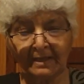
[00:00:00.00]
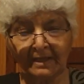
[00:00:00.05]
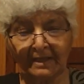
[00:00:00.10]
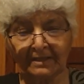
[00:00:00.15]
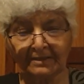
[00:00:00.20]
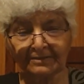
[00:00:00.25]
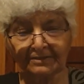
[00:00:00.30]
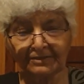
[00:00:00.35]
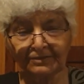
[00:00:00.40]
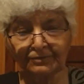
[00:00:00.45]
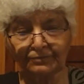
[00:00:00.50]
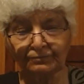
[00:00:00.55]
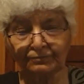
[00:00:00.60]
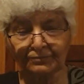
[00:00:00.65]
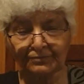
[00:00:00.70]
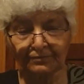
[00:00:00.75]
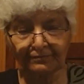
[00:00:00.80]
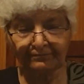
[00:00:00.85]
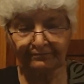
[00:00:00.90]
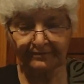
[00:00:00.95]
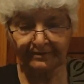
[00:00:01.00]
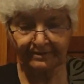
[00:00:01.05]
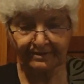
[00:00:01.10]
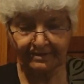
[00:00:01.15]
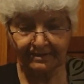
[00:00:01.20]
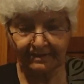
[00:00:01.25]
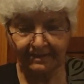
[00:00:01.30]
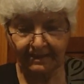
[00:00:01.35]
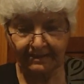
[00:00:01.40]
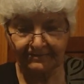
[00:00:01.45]
and the use of
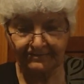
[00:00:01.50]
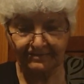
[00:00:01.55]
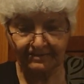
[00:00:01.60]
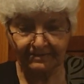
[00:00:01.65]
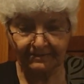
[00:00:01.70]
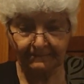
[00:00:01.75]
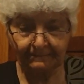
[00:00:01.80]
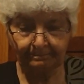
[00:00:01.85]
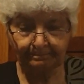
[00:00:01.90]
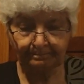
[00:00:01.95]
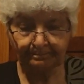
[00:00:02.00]
fertilizer,